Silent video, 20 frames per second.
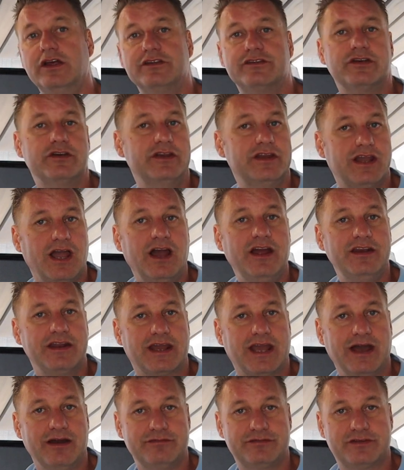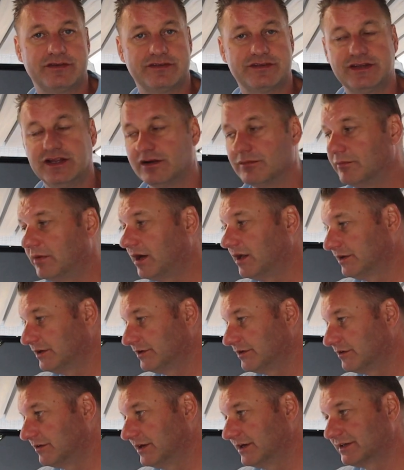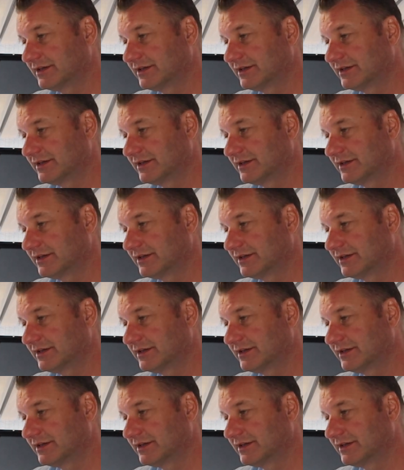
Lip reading: So you kind of have to still monitor